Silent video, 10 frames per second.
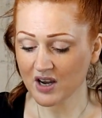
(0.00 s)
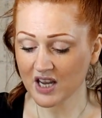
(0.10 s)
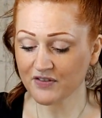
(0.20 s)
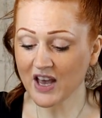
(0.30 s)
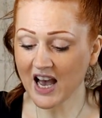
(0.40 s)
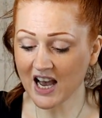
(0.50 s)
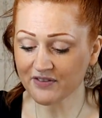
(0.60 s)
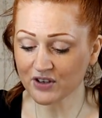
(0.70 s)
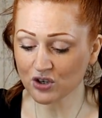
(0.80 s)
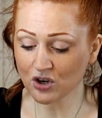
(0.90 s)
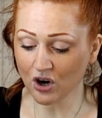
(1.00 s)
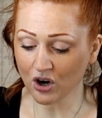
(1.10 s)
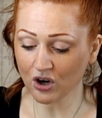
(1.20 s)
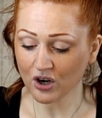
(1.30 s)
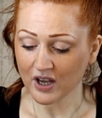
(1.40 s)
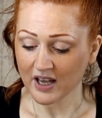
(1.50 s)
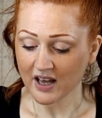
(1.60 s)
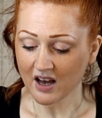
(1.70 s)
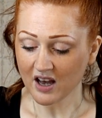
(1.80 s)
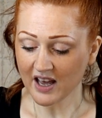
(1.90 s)
If you haven't got
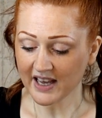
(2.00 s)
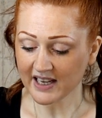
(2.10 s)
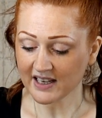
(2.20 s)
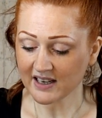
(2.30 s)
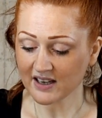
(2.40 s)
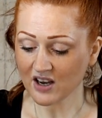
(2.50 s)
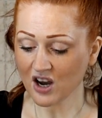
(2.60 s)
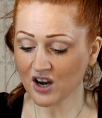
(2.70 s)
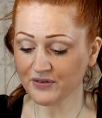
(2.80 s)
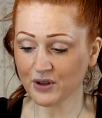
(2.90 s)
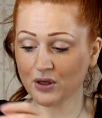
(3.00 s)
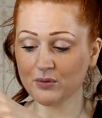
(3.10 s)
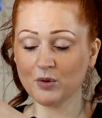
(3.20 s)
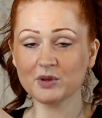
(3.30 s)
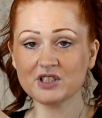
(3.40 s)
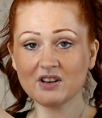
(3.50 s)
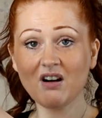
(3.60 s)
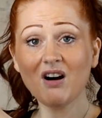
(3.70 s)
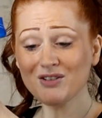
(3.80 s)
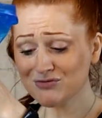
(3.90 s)
a oven thermometer,
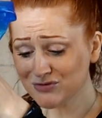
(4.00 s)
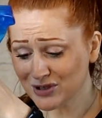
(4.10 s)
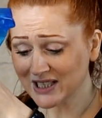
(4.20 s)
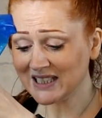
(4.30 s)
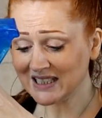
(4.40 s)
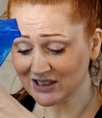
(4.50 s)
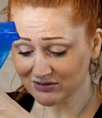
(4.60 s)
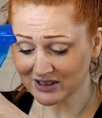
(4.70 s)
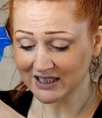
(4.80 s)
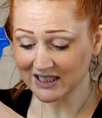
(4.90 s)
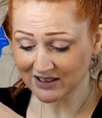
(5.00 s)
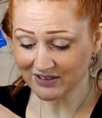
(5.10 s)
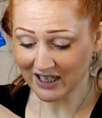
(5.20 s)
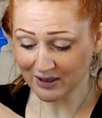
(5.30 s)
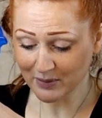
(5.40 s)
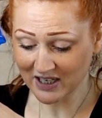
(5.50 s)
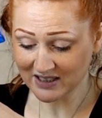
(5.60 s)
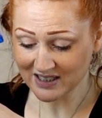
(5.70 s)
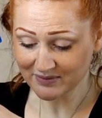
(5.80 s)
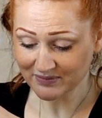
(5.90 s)
I really, really
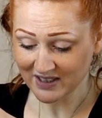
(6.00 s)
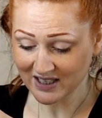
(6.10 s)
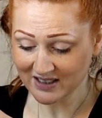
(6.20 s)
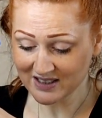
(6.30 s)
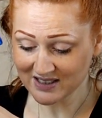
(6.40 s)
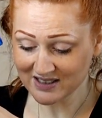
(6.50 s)
recommend it.